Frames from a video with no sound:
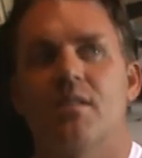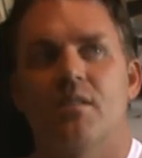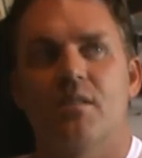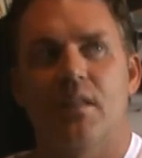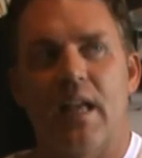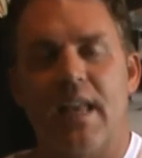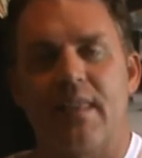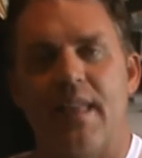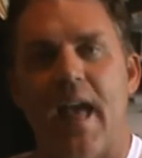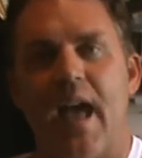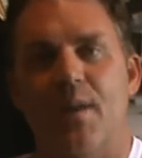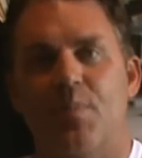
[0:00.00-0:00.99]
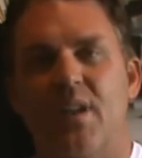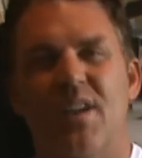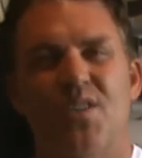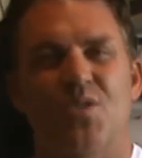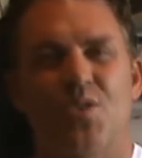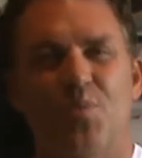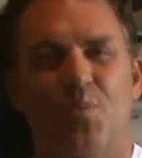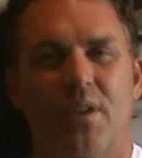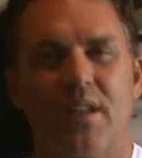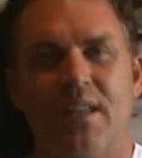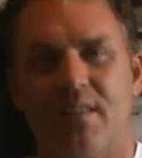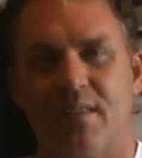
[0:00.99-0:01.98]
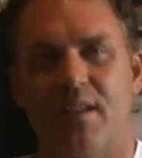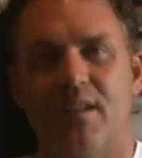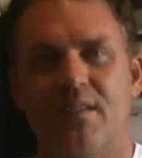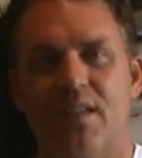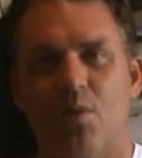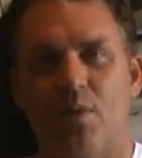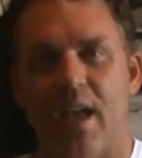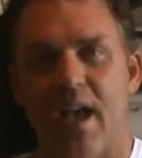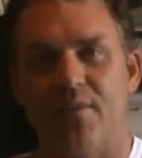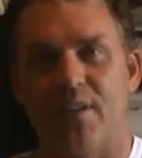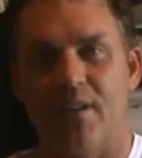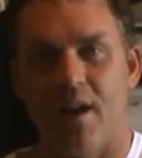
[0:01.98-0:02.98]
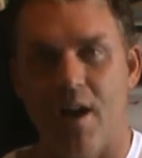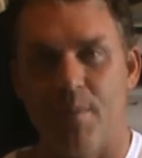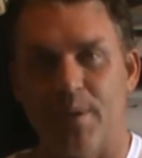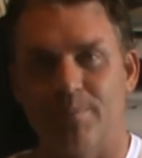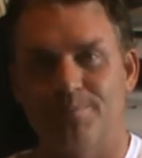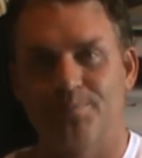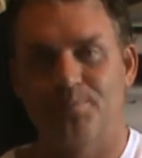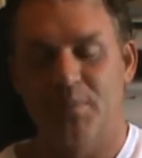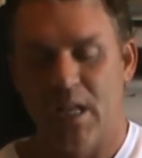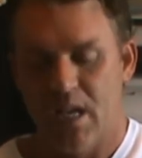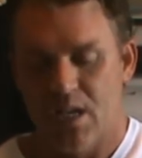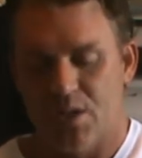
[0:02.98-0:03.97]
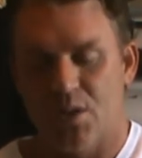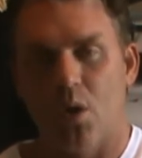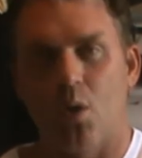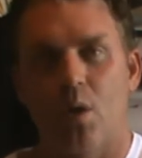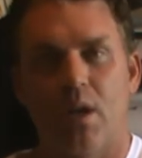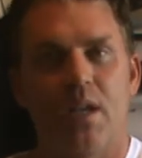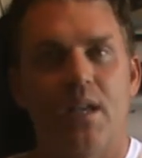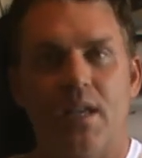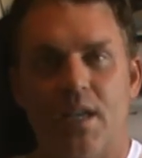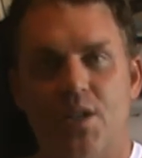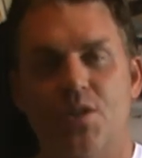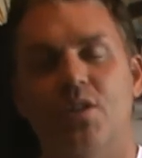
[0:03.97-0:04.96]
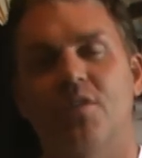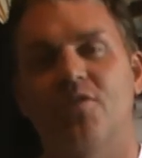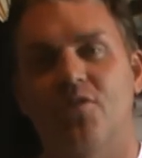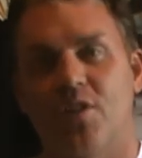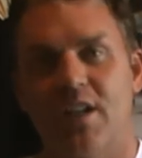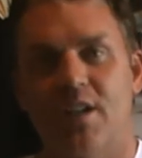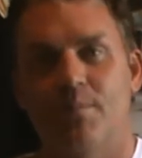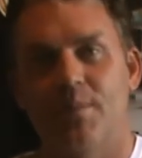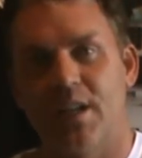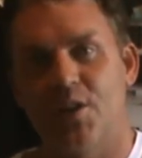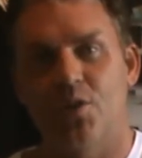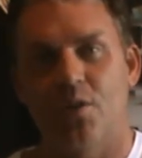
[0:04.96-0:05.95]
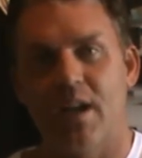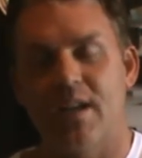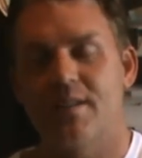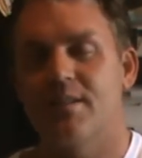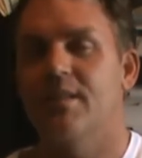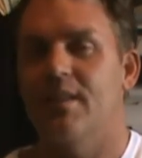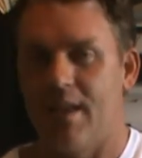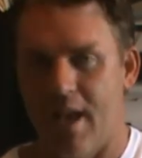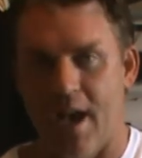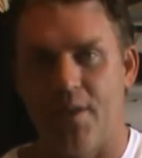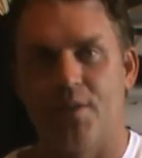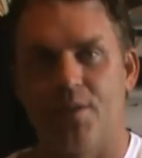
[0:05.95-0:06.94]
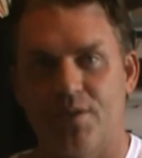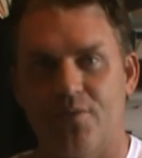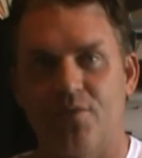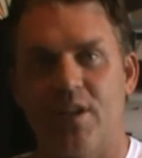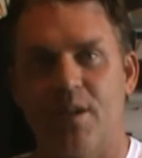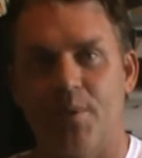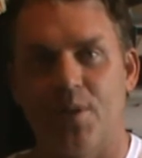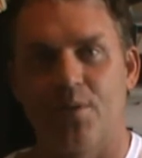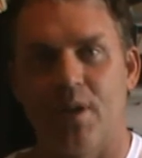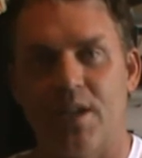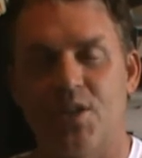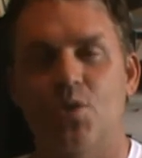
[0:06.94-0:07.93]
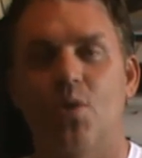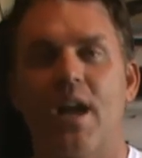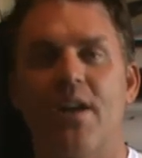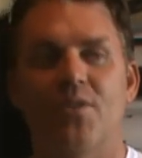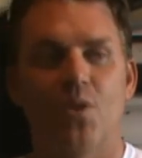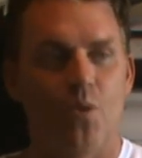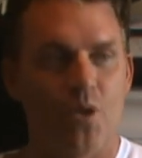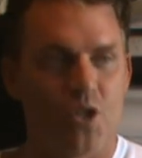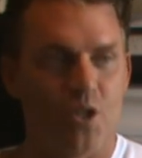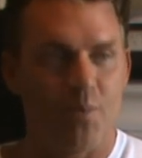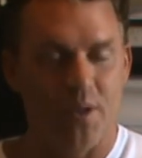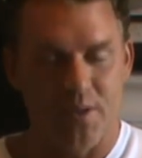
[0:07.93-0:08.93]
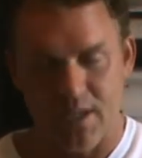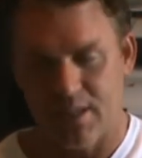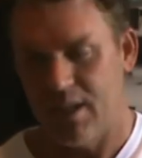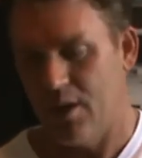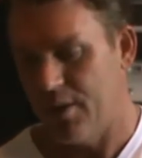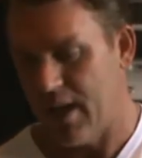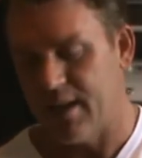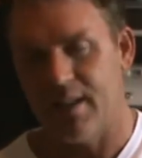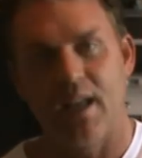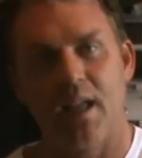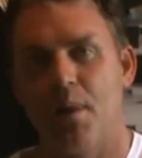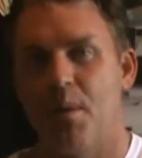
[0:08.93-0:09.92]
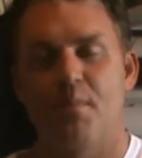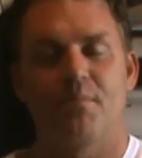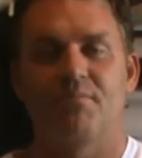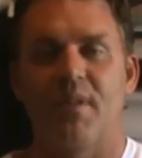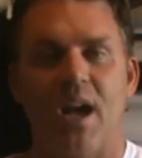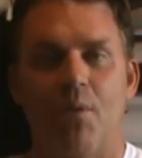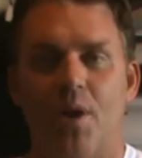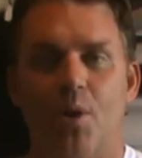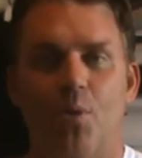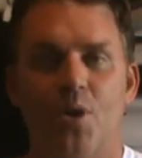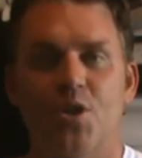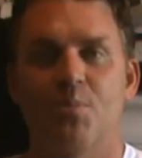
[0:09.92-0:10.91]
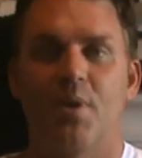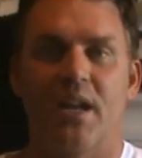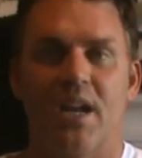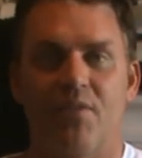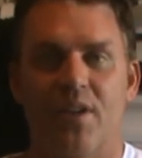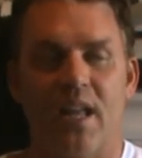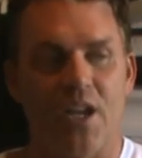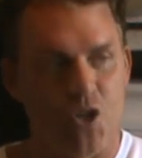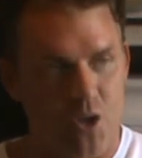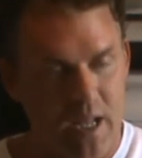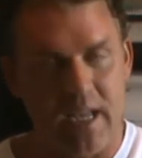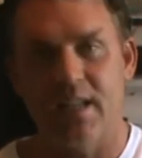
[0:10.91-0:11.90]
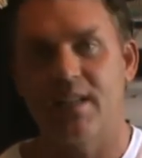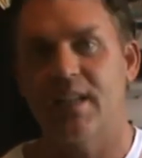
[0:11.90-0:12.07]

like that because there's plenty of things that we have in common. So, is there freedom in Christ? Yeah, there's freedom in Christ. Do I have to worship on this day or that day? I want to worship on every day. Should I get